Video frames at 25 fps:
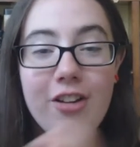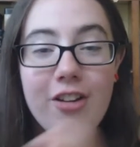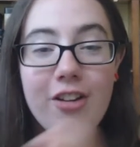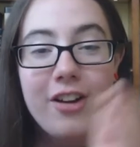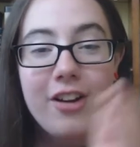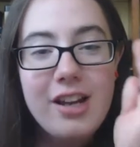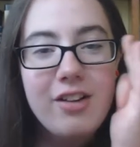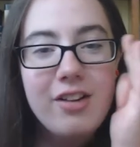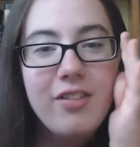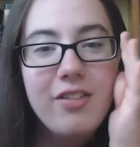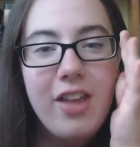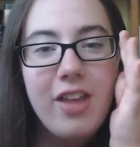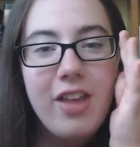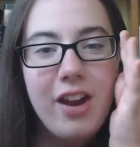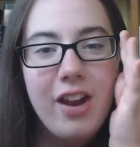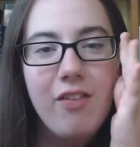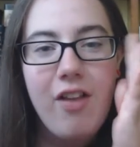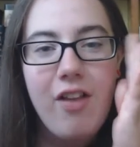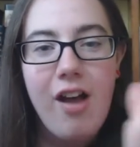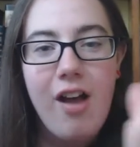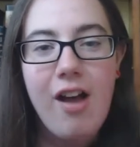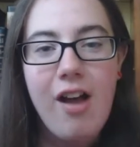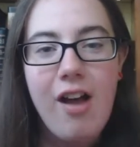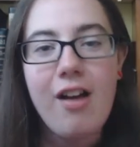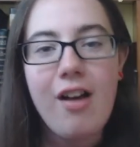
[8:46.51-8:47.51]
You're going to hear
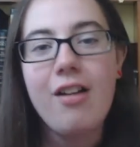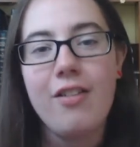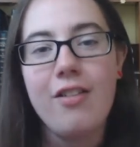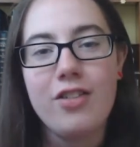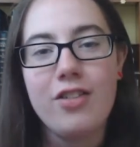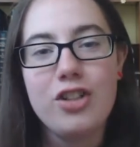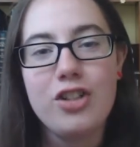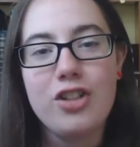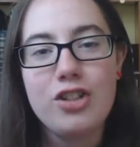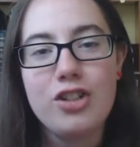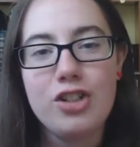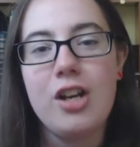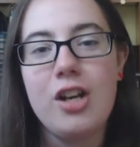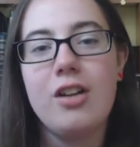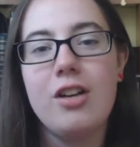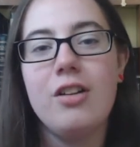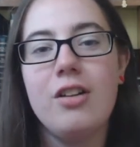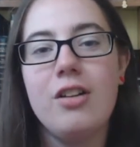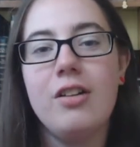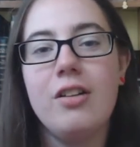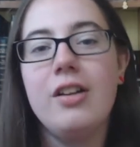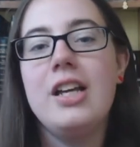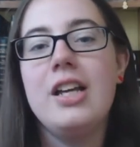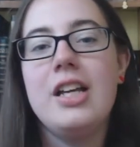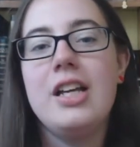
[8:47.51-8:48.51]
that a lot on this
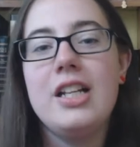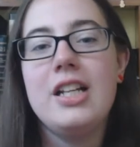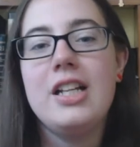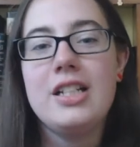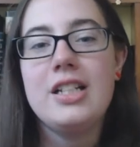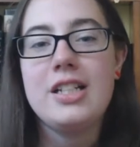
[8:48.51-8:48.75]
channel.